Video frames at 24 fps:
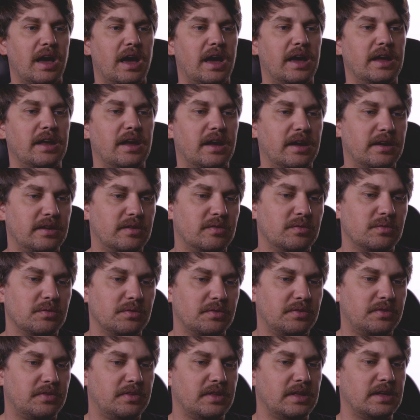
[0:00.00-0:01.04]
I don't
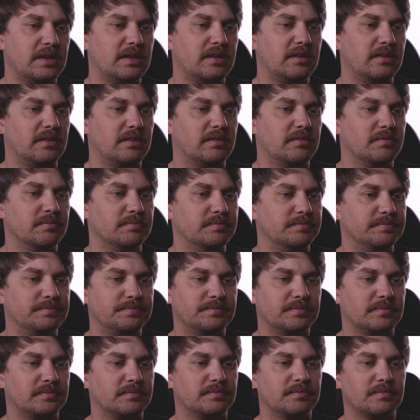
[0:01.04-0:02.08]
think
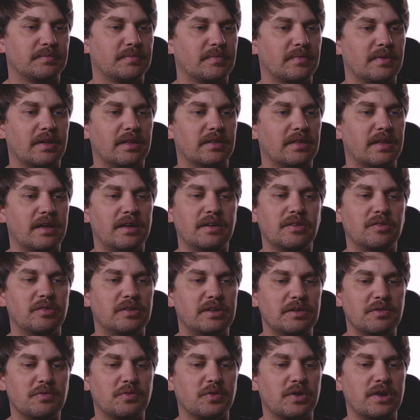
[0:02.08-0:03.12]
that
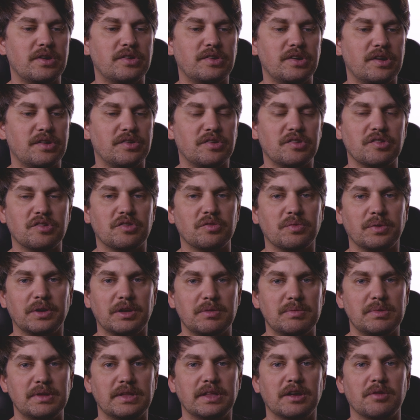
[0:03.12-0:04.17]
differentiation should
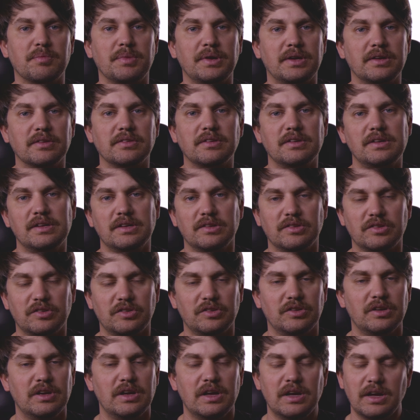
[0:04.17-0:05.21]
really be there, because the
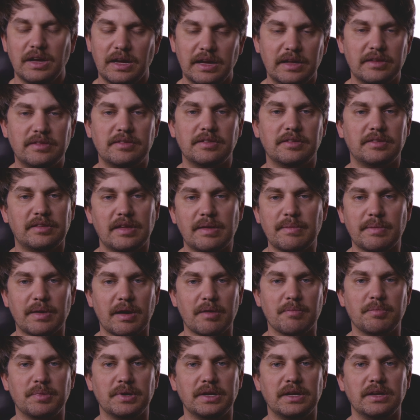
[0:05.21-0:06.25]
discs, it's the same
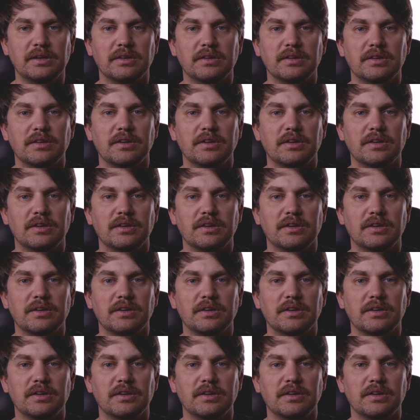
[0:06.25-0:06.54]
company.